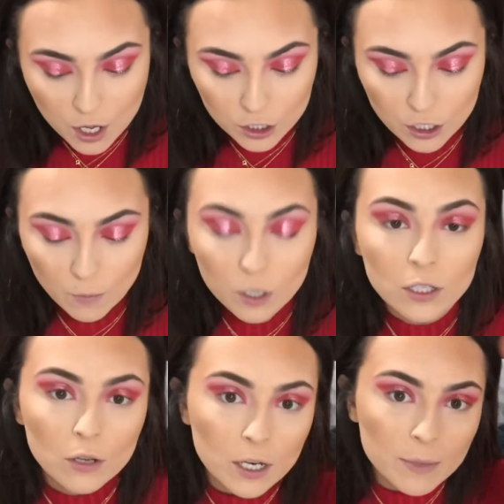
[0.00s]
So I'm
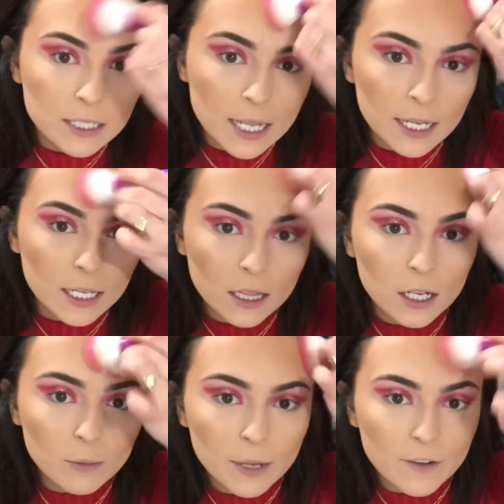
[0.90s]
also gonna be taking a
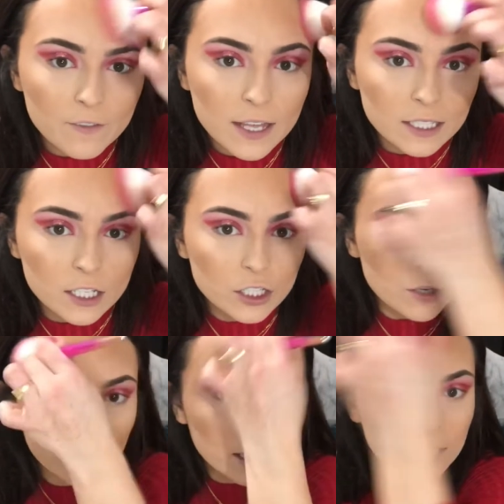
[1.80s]
little bit of this and
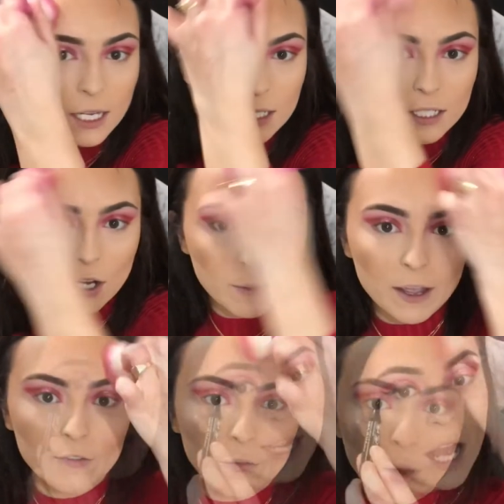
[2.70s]
doing a dusting on my
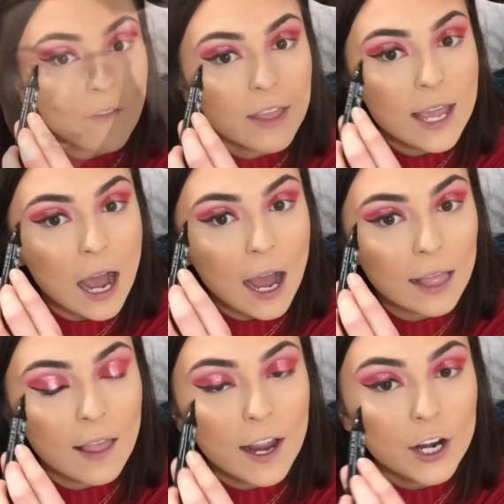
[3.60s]
forehead of the
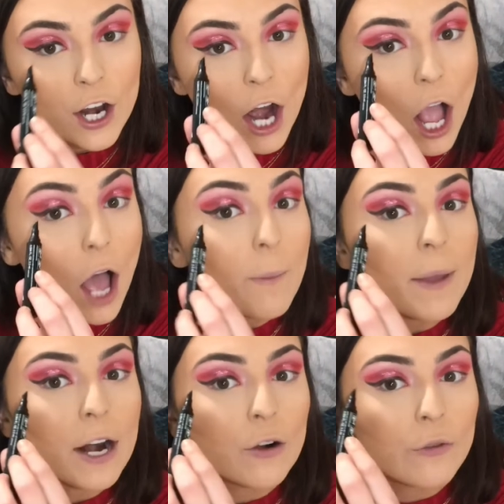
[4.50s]
eyeliner up
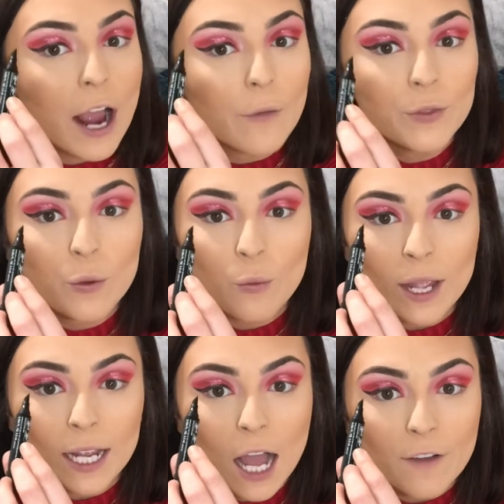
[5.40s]
and around the
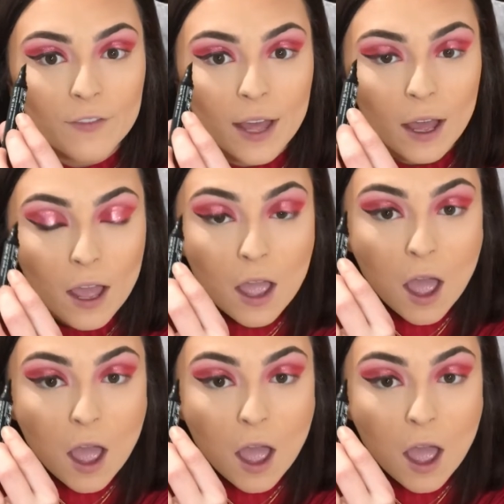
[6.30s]
wing of the